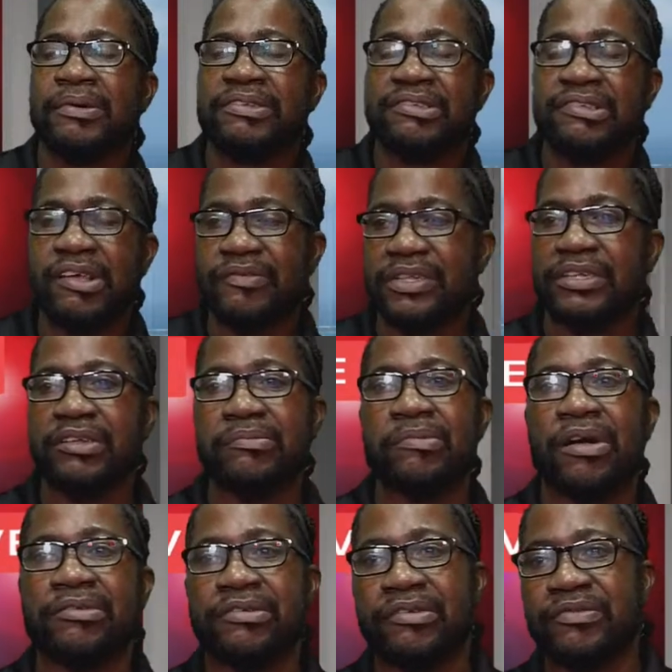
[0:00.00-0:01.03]
were 17
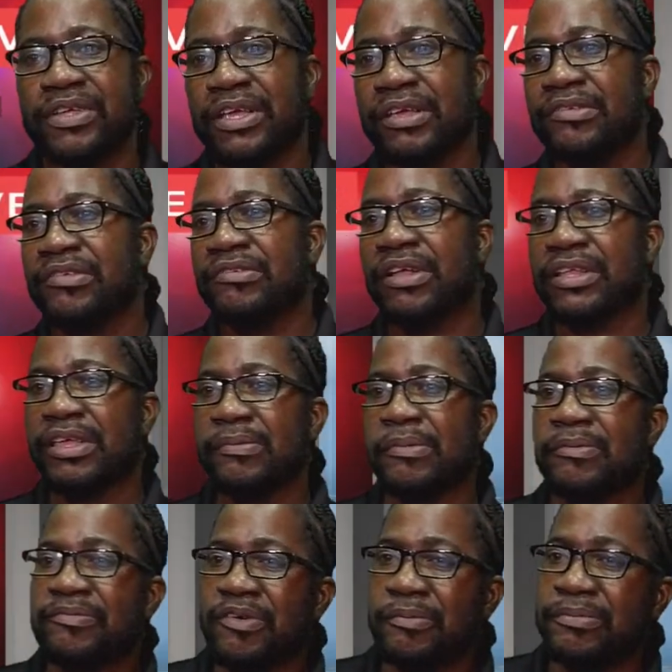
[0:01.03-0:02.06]
positive cases that came
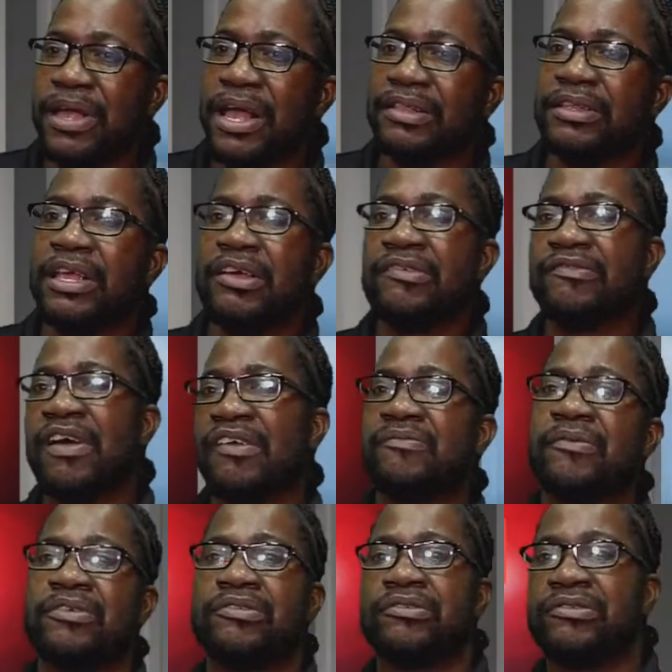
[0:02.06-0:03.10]
up from that,
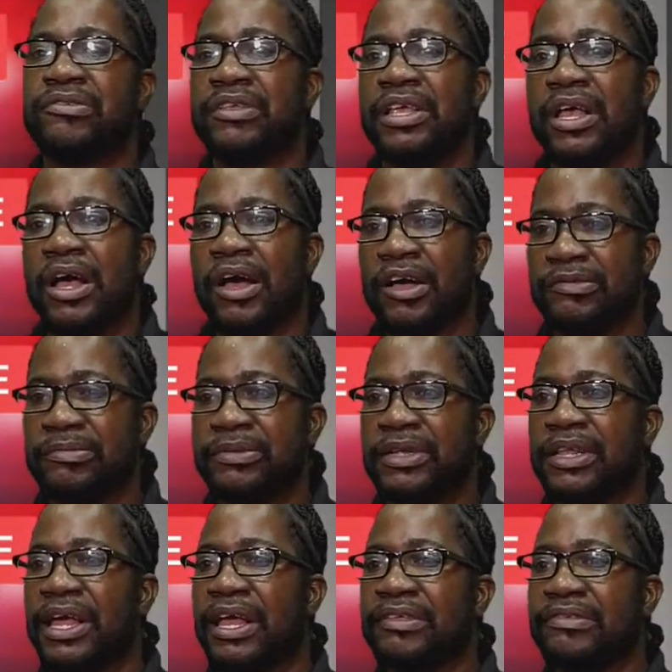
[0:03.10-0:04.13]
5 persons
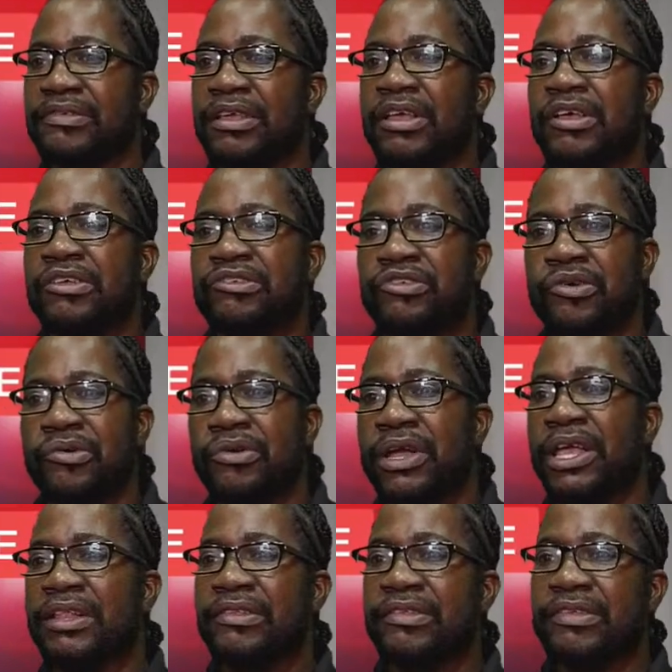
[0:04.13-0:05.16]
hospitalized. So
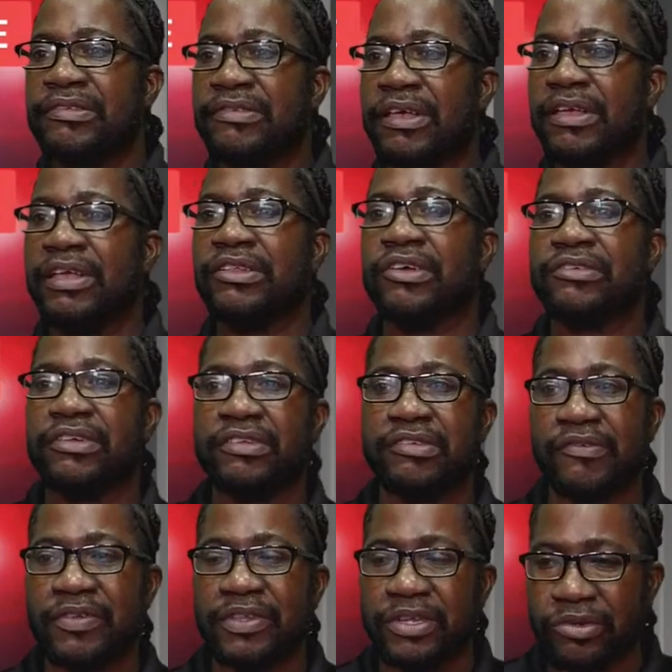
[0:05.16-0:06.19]

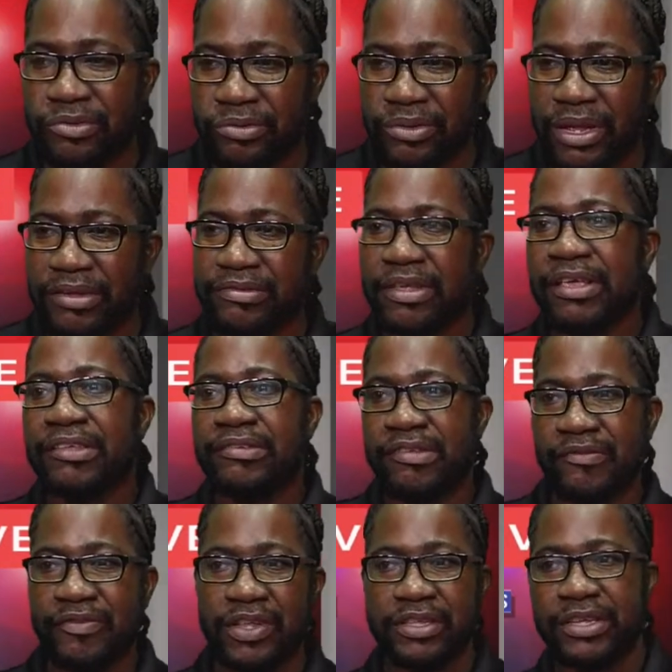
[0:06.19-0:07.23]
872 tests,
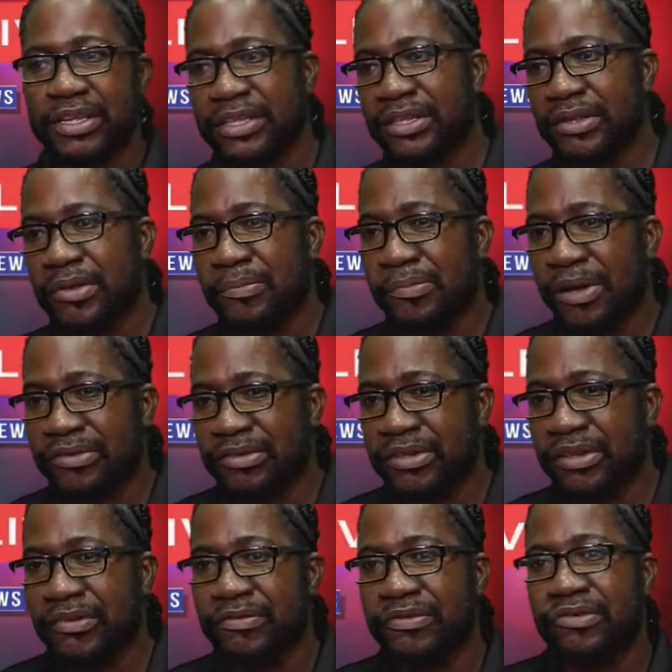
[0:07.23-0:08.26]
17
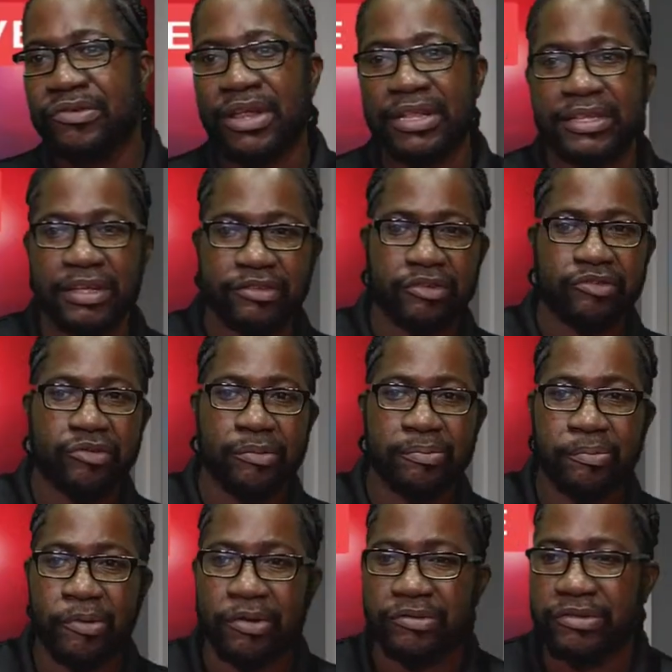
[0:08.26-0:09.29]
positives, so that takes us to a
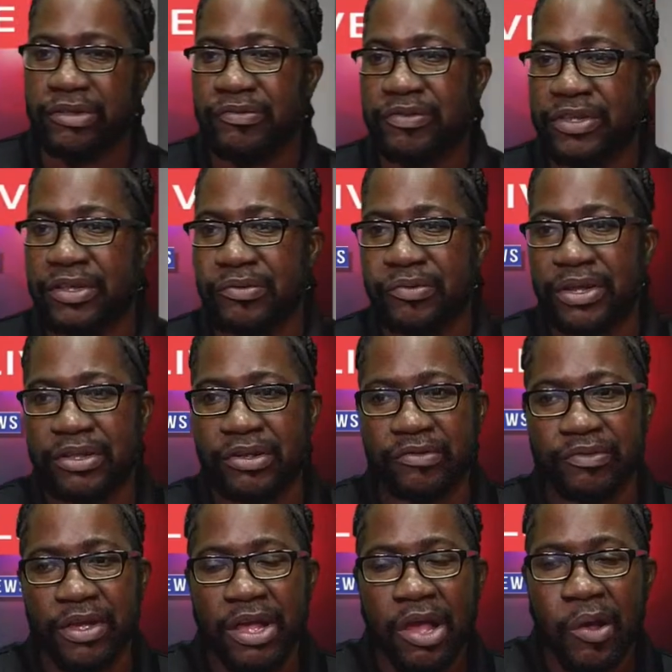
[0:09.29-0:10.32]
positivity rate
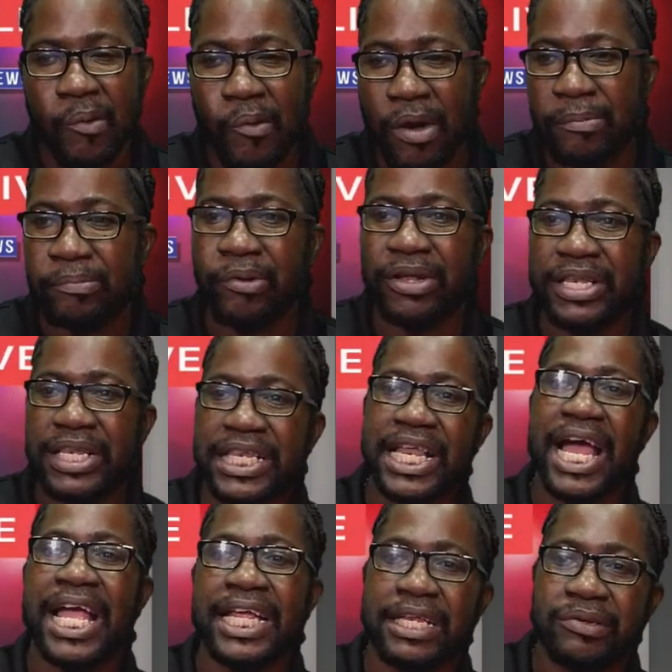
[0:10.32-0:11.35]
of
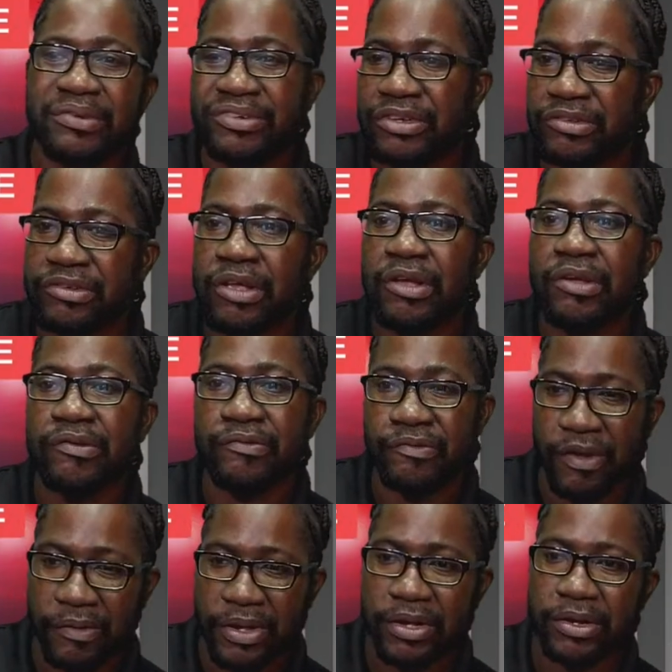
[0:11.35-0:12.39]
1.9, which is
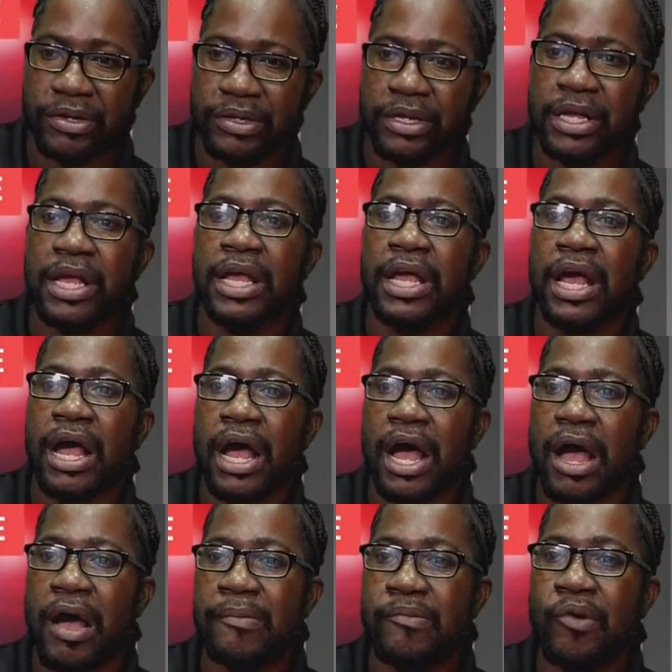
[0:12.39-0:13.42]
very good.
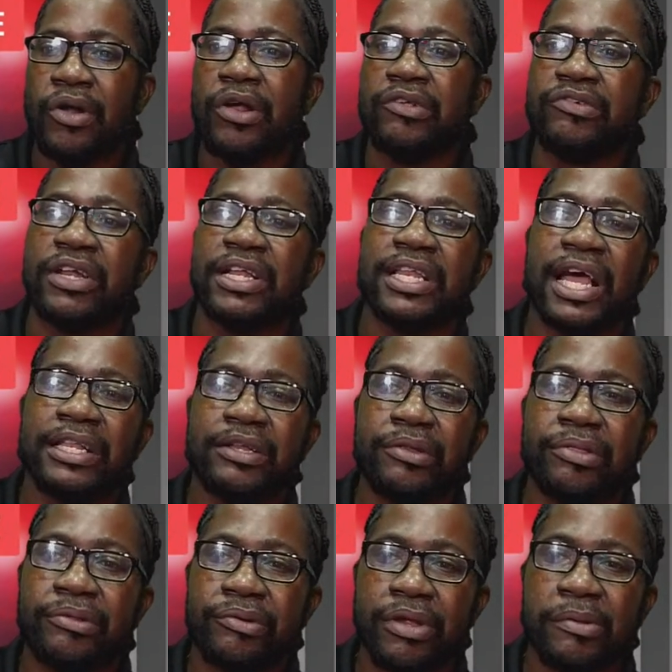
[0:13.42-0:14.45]

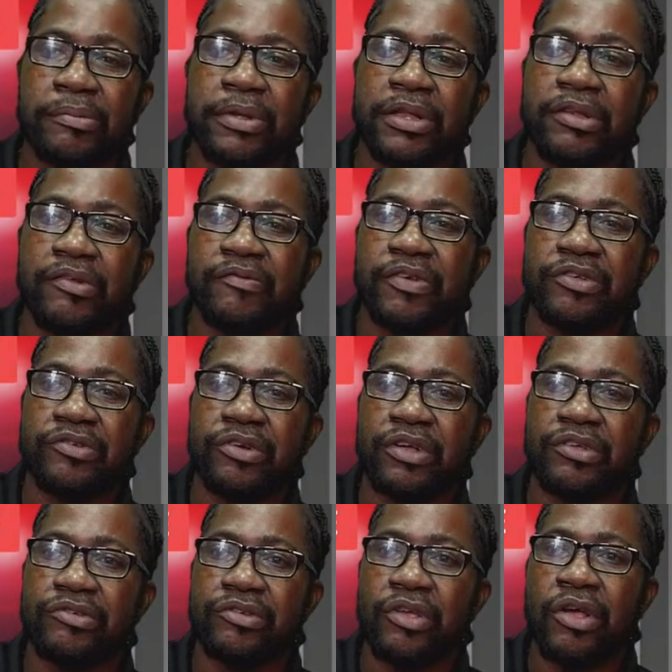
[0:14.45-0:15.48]
193
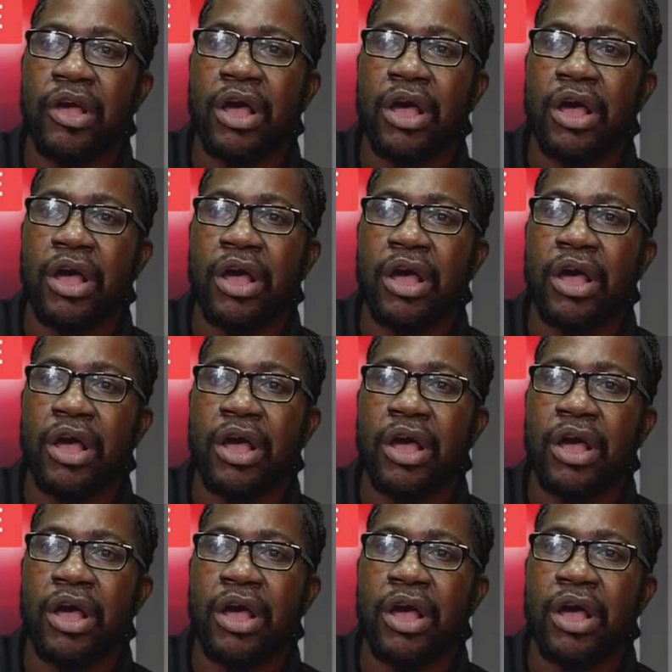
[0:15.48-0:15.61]
individuals